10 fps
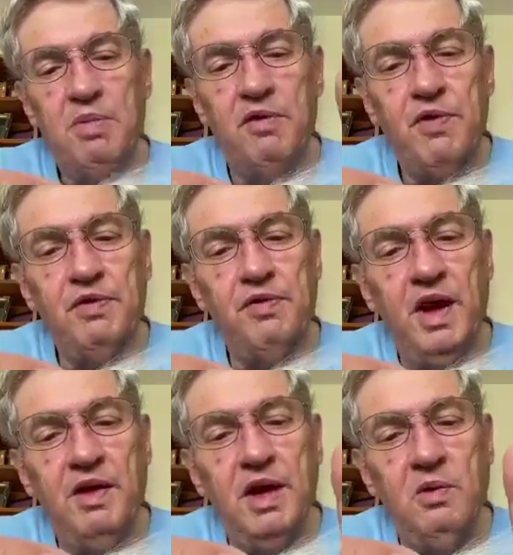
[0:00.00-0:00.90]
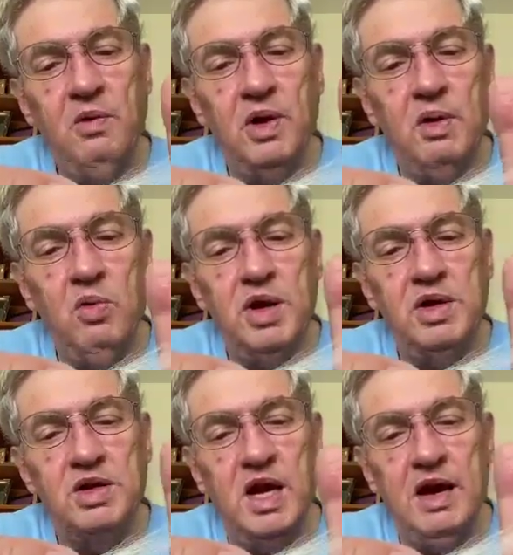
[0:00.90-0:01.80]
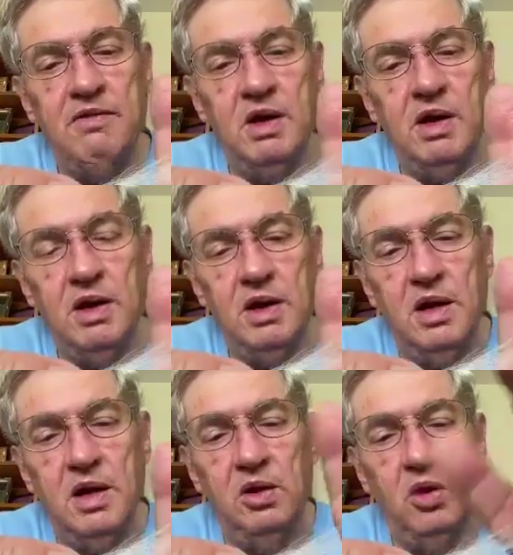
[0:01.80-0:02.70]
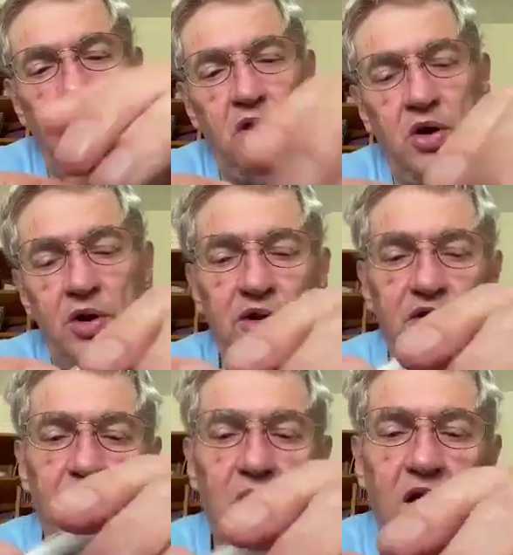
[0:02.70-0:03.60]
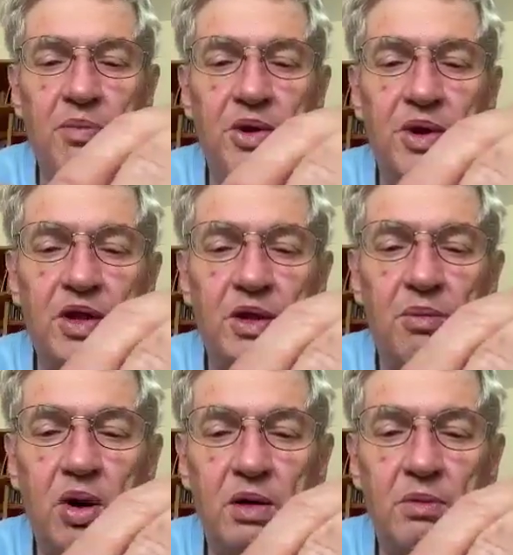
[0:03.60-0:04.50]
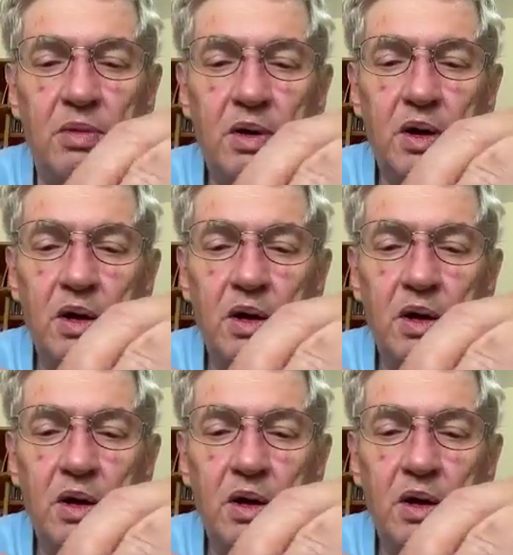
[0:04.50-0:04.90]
But for the fly that I want it to have a longer at the top than at the bottom